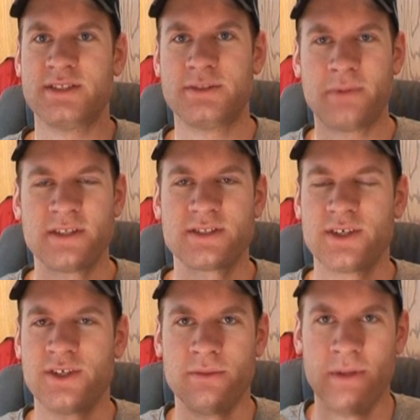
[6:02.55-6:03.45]
and it's
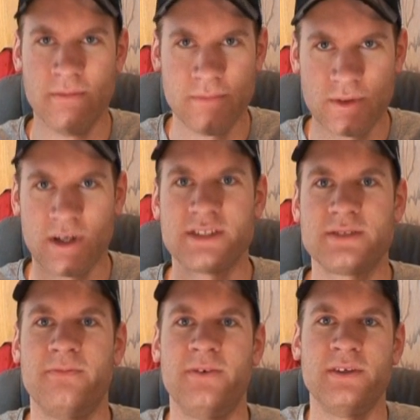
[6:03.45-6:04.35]
basically going to be
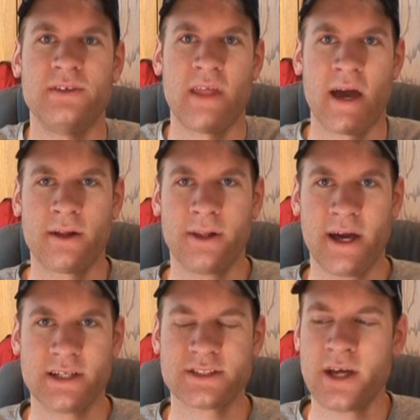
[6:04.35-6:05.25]
custom fitted to that
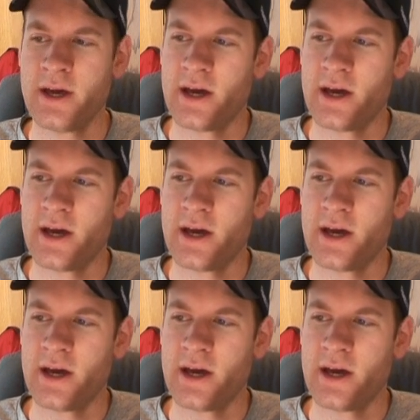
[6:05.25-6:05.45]
class.